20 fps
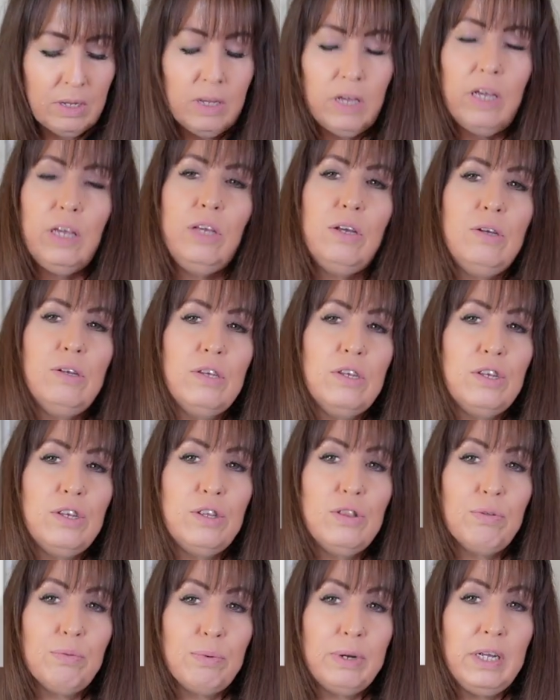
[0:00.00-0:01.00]
It uses
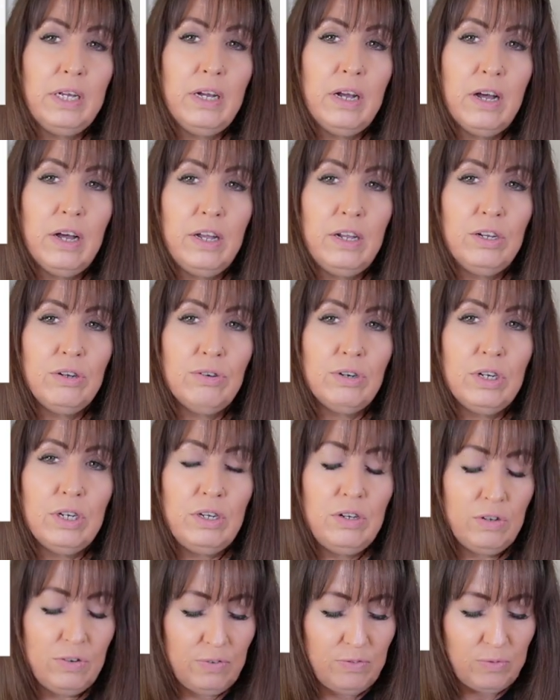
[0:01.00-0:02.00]

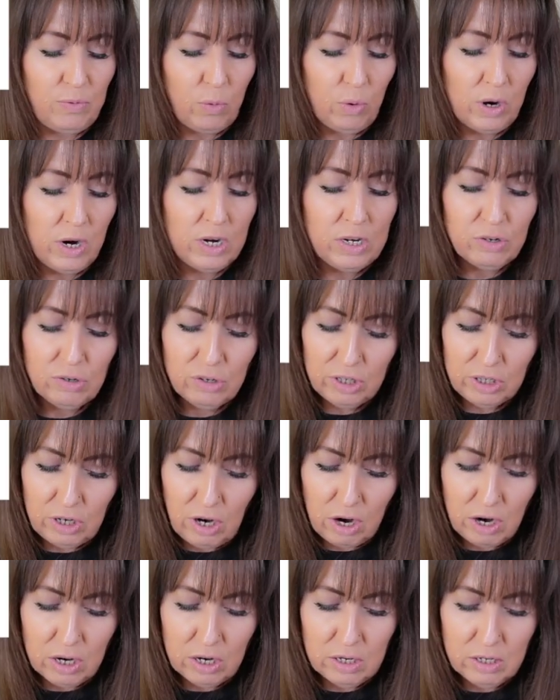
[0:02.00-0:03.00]
300 to 400
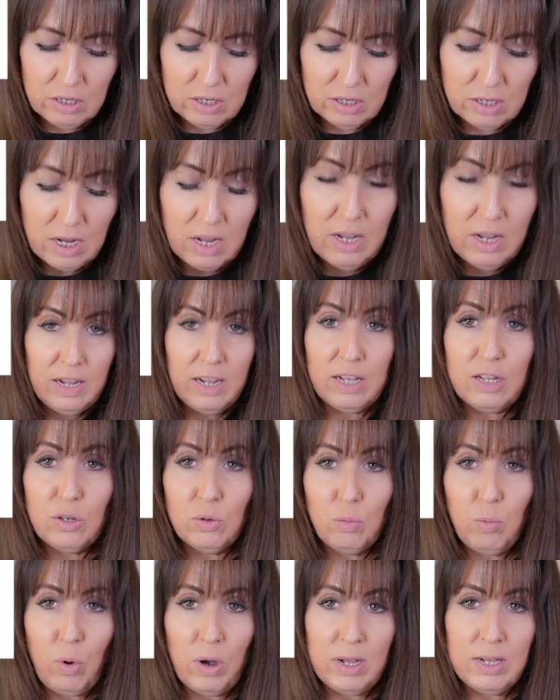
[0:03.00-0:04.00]
yards. It's
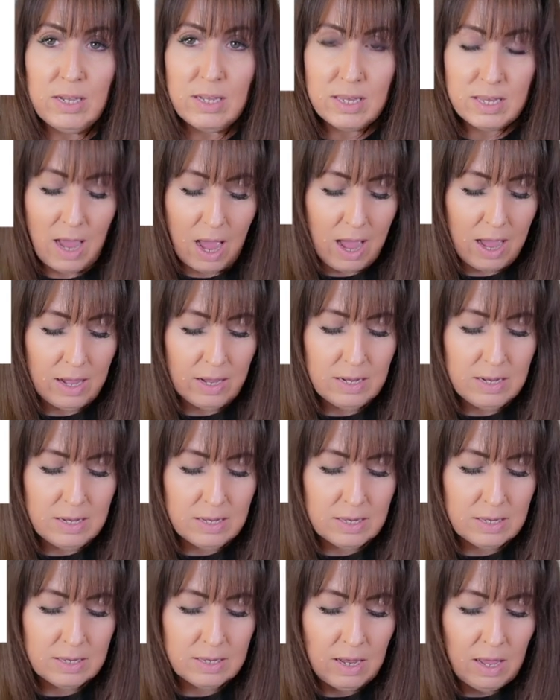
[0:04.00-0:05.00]
one
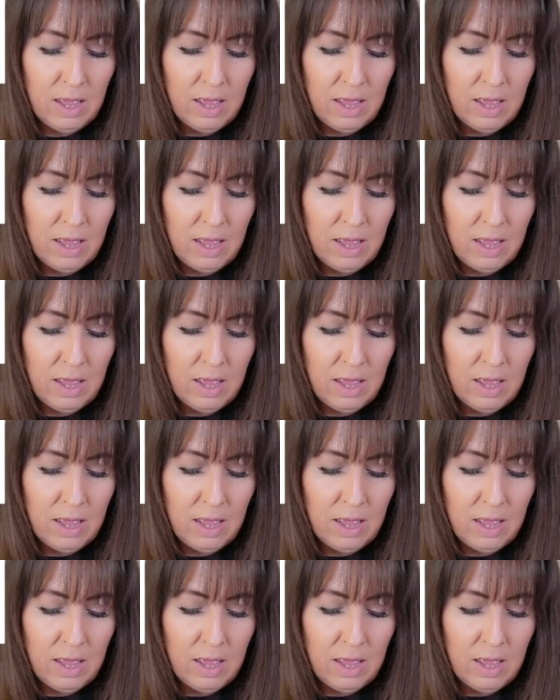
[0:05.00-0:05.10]
size.